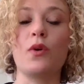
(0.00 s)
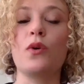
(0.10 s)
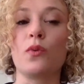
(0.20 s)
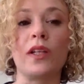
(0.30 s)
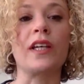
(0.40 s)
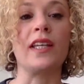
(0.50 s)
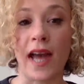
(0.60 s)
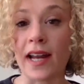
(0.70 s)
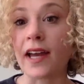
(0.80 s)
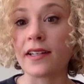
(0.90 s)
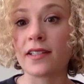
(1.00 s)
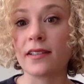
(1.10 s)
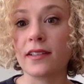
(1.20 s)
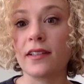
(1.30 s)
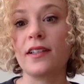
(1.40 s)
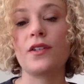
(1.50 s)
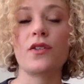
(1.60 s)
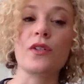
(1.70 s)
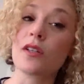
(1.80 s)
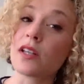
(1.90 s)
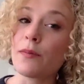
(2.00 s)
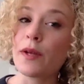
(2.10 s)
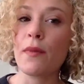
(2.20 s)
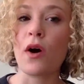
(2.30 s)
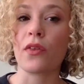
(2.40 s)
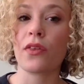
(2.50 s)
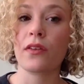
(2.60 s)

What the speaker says: who really get it. So it's a little bit of both.